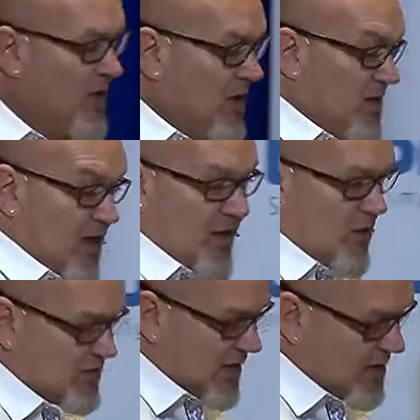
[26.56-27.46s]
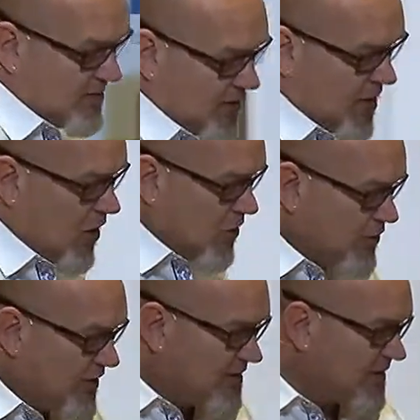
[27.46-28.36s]
Then they'll say to me, oh
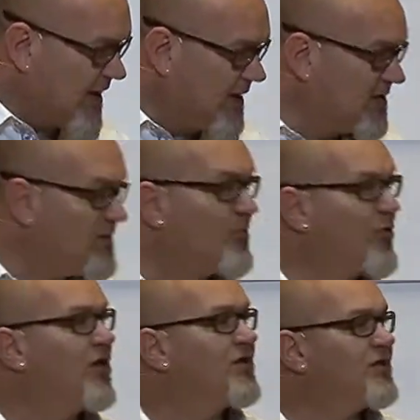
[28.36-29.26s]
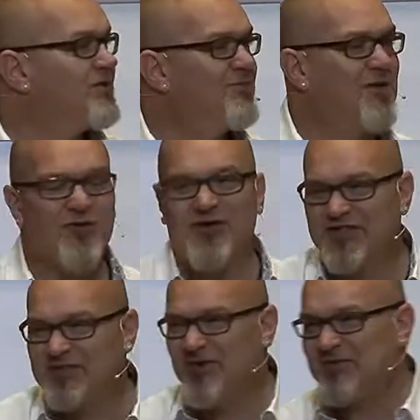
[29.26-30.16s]
look, it's my price. My price
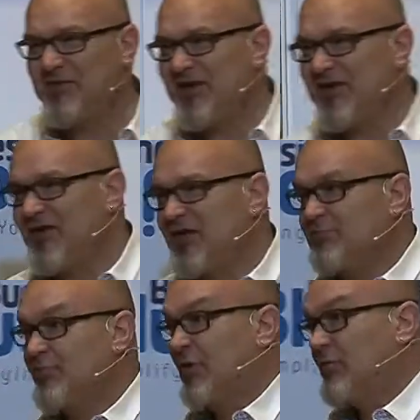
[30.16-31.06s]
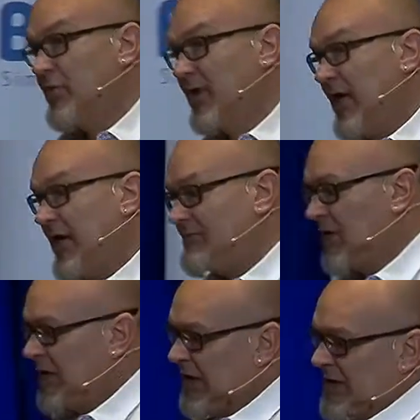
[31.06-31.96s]
is my competitive edge. Problem with that
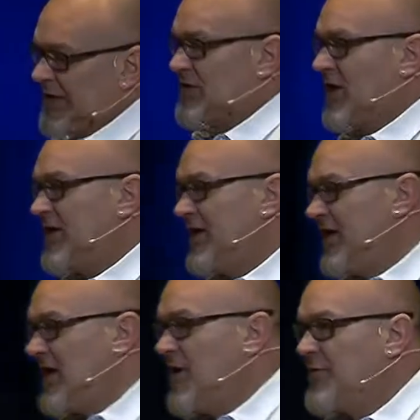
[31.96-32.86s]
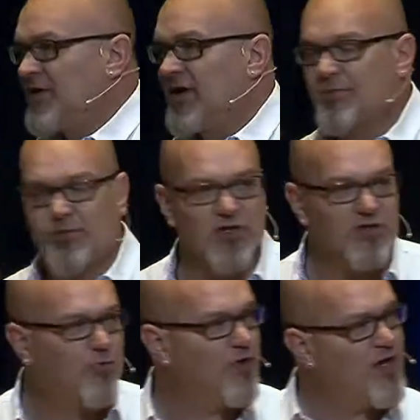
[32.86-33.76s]
is I can then come up with another price
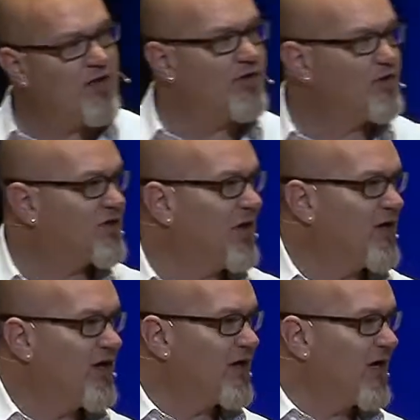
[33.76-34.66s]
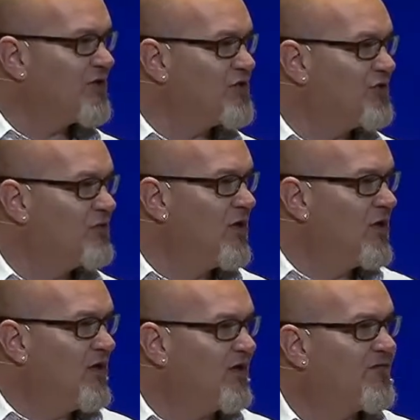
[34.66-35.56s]
point and then just go and undercut you
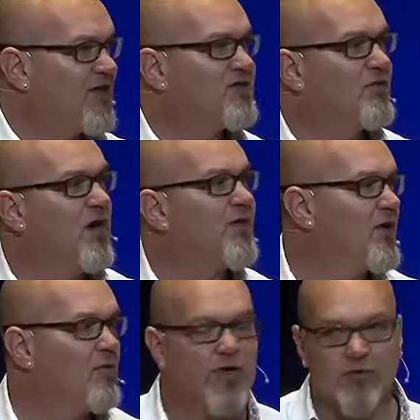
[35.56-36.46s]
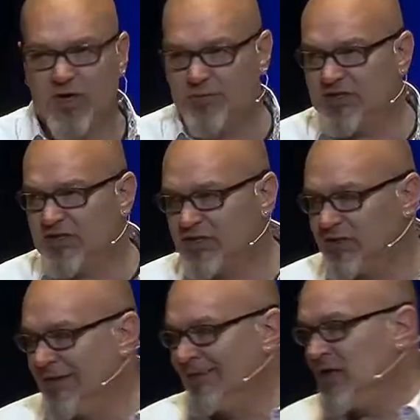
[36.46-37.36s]
if that's the way that I want to run a business.
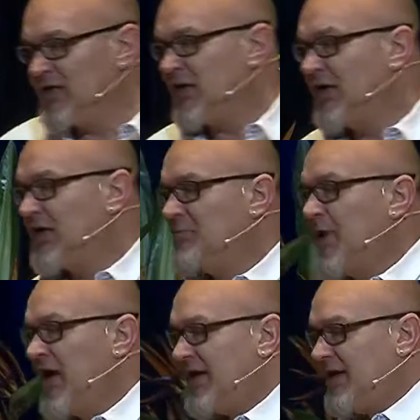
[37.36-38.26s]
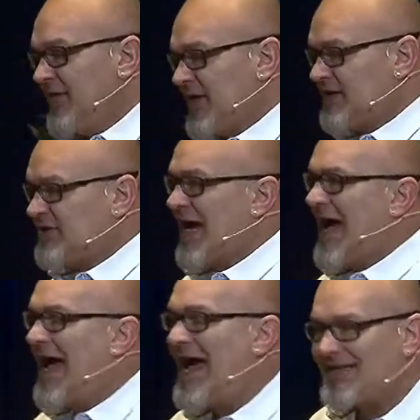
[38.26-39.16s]
So your competitive edge
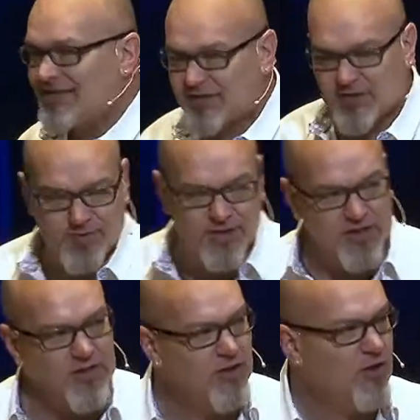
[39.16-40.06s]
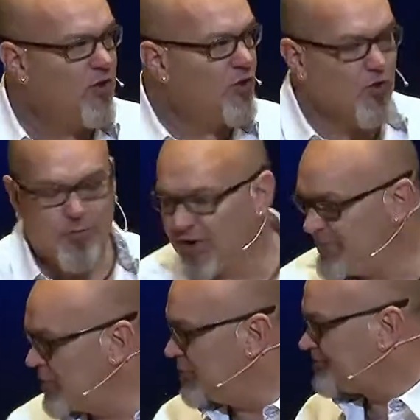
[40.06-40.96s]
has to be your people.